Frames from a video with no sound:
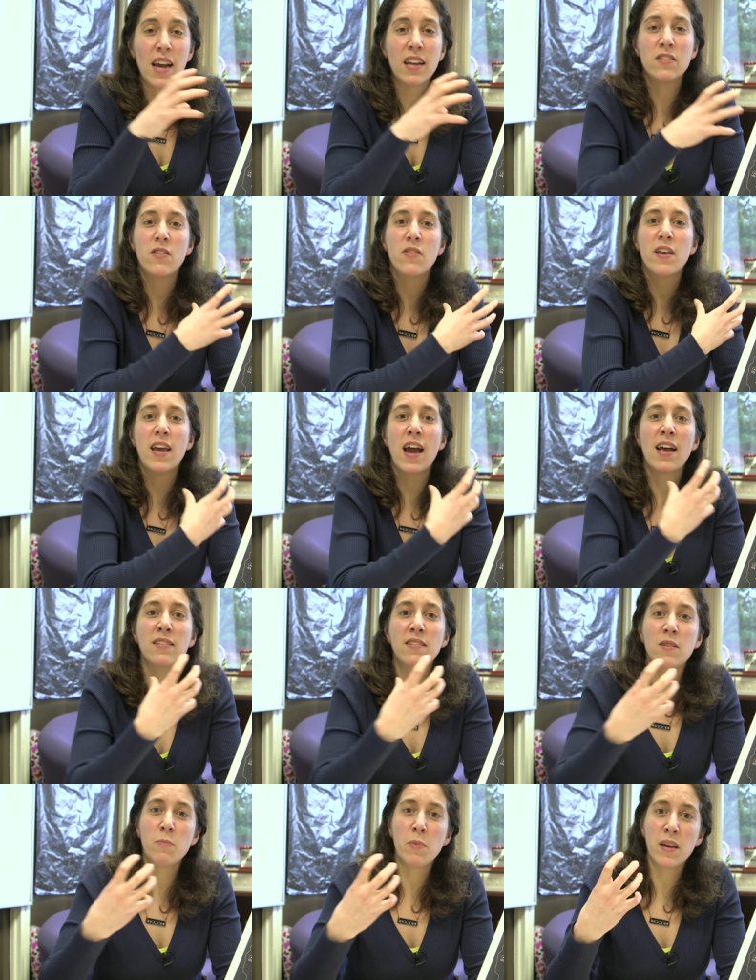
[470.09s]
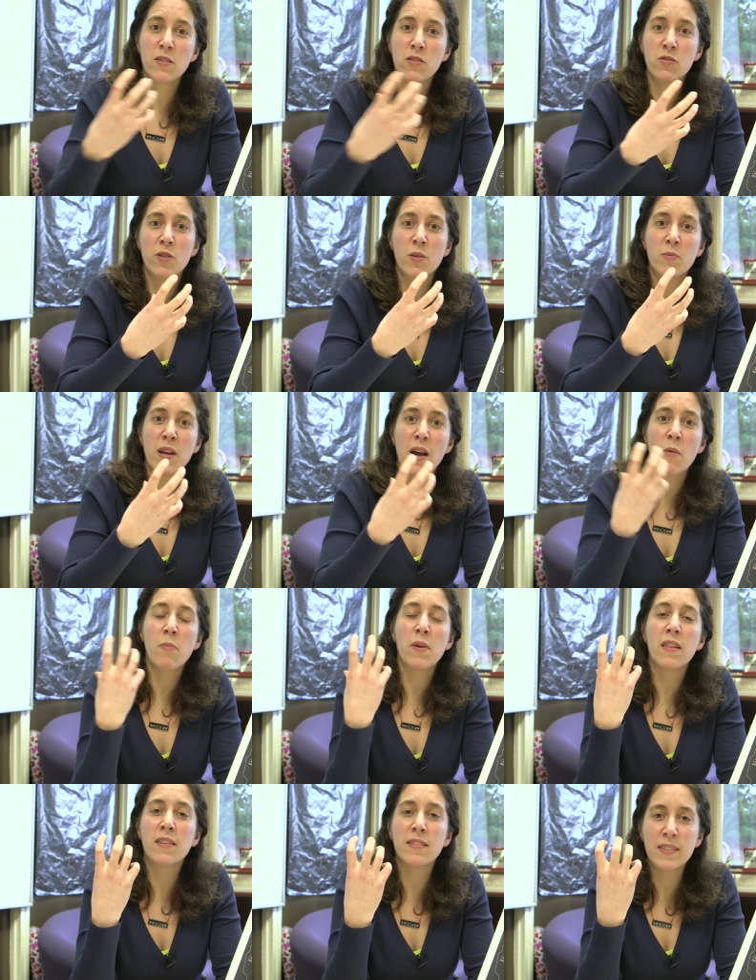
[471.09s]
And so the gas is being stripped out,
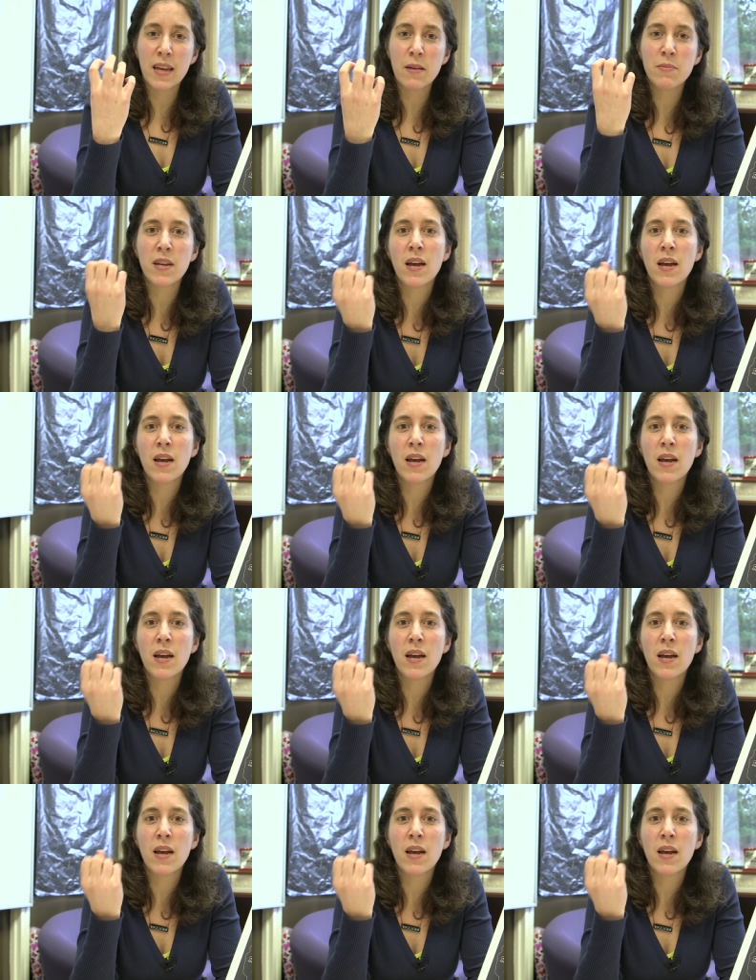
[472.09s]
but at the same